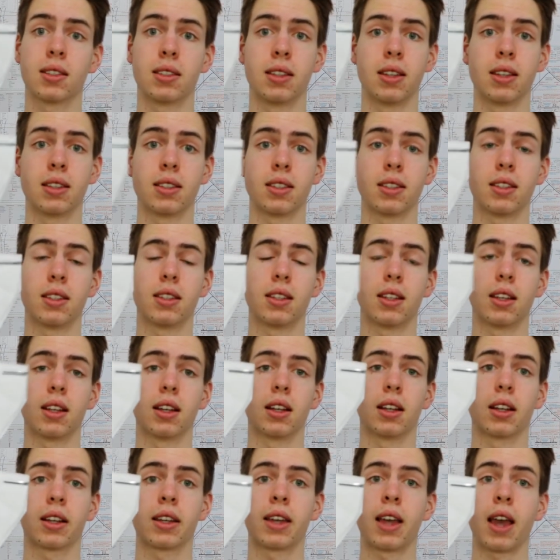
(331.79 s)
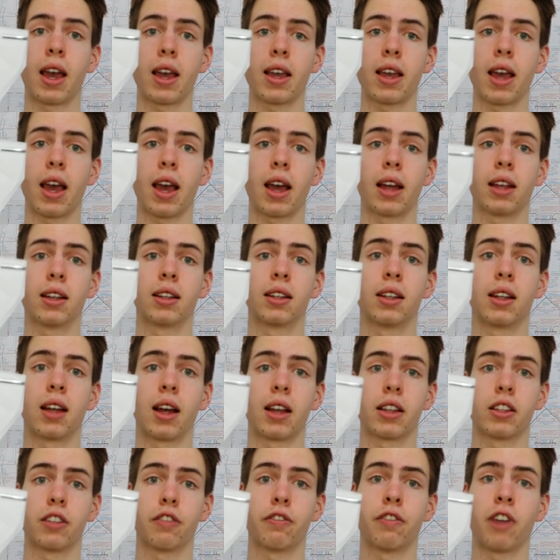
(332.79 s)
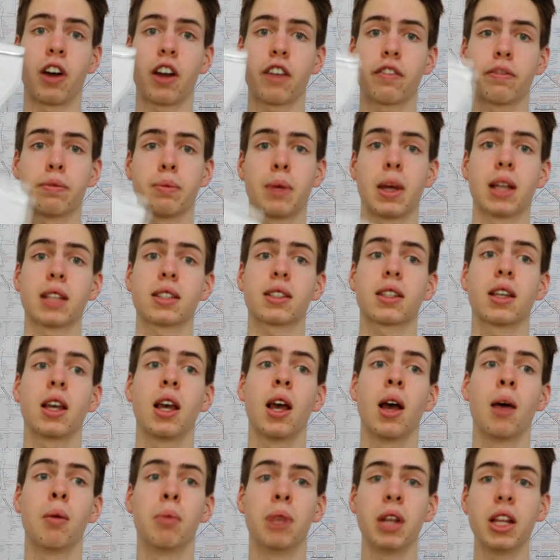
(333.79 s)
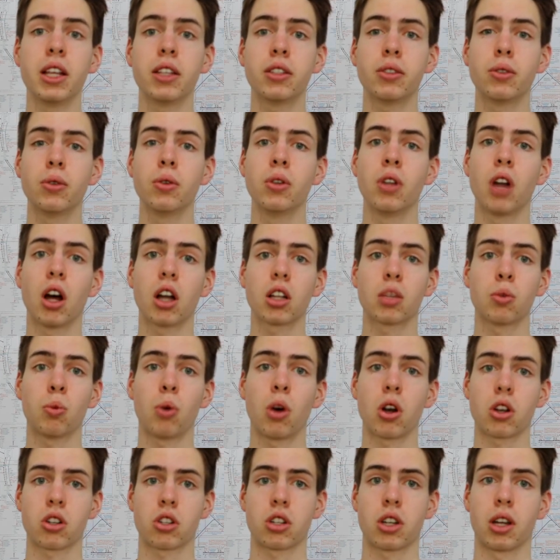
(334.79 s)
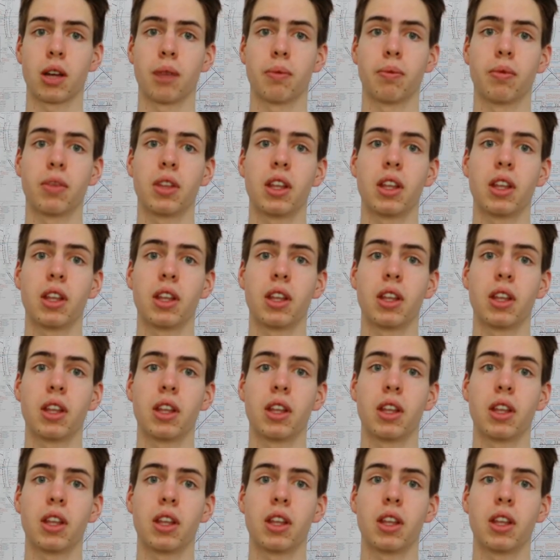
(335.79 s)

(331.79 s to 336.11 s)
this is a KN95 mask, please do not wash them.